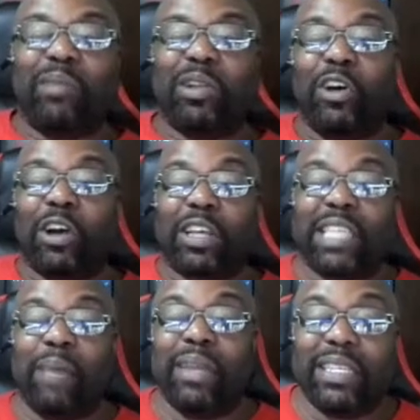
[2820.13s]
along, because
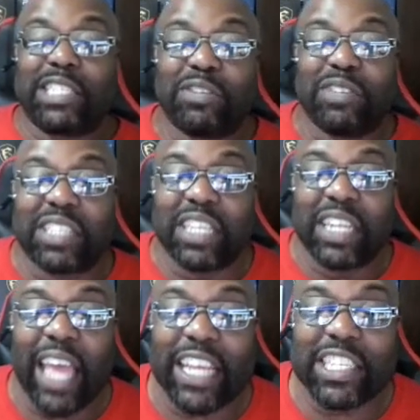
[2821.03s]
that mini series didn't
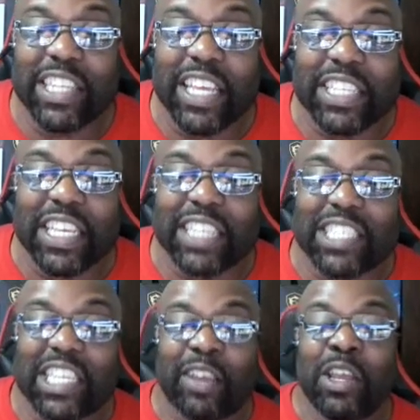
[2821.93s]
actually exist.
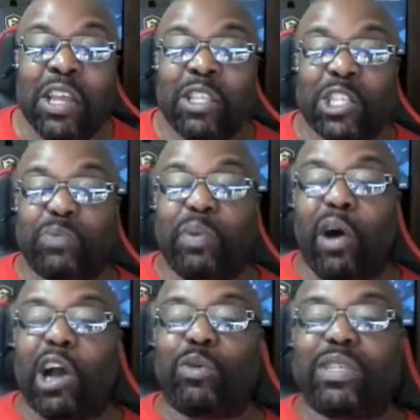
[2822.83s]
The
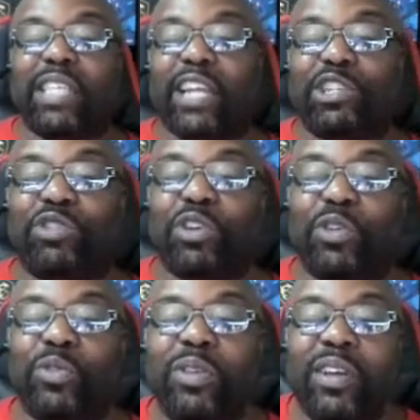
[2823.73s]
Spark was that drone.